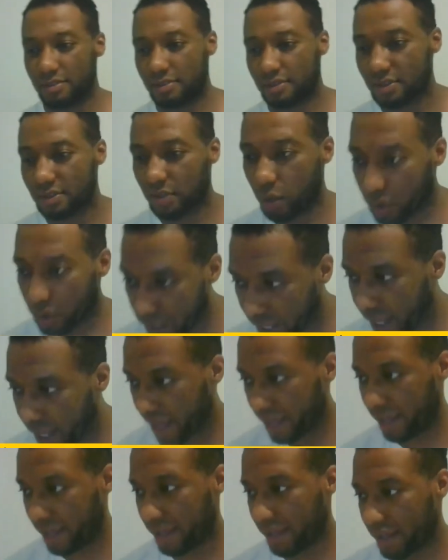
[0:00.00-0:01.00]
So
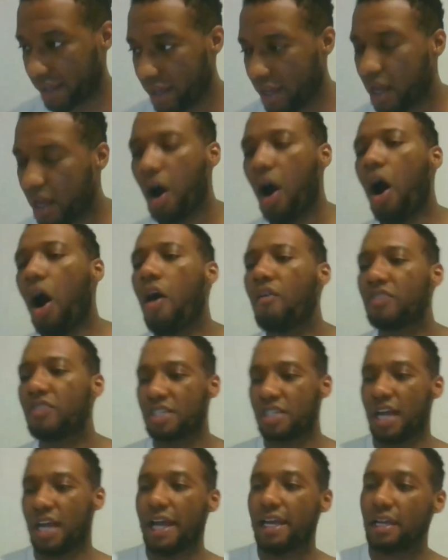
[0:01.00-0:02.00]
yeah.
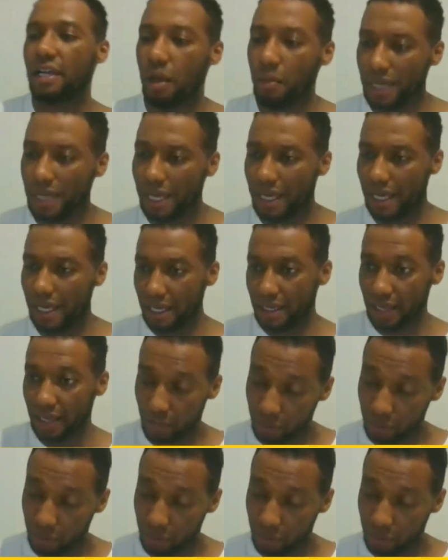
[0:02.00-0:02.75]
Obviously, I ain't going to be an idiot.